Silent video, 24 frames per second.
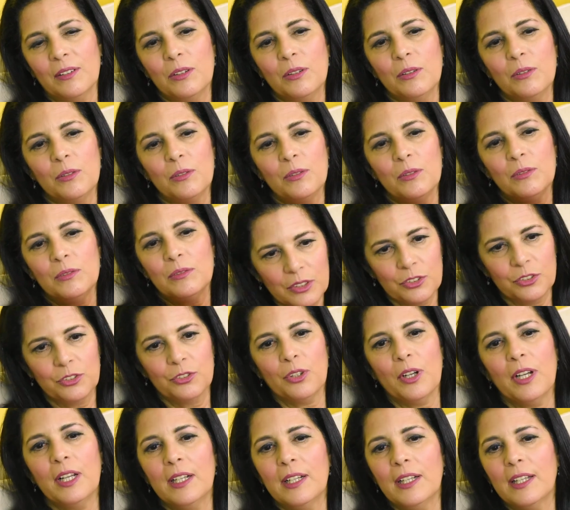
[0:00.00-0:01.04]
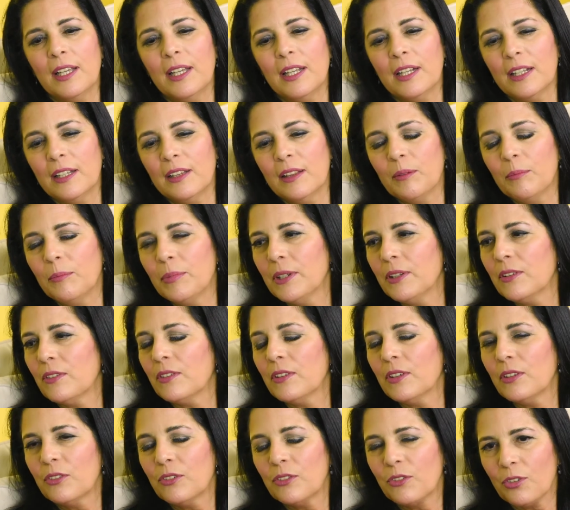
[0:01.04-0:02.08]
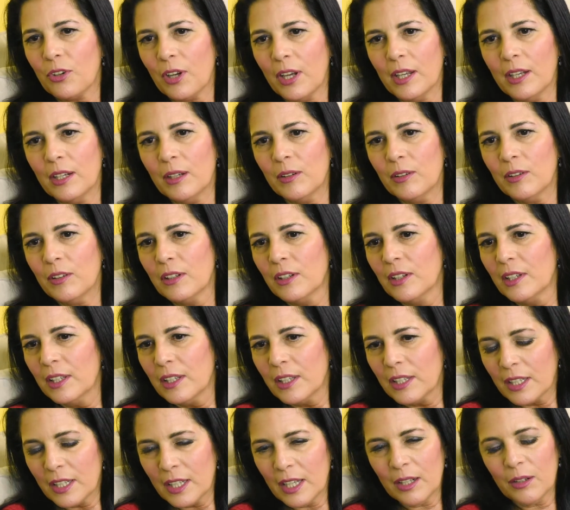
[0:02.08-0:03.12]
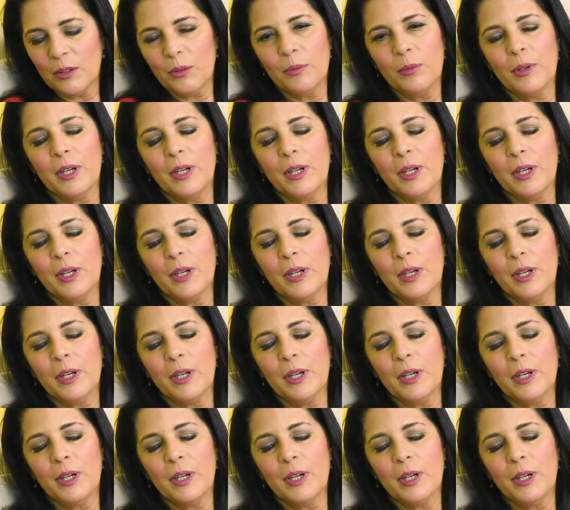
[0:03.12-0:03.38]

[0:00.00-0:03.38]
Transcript: who is trying to get in the business, trying to get a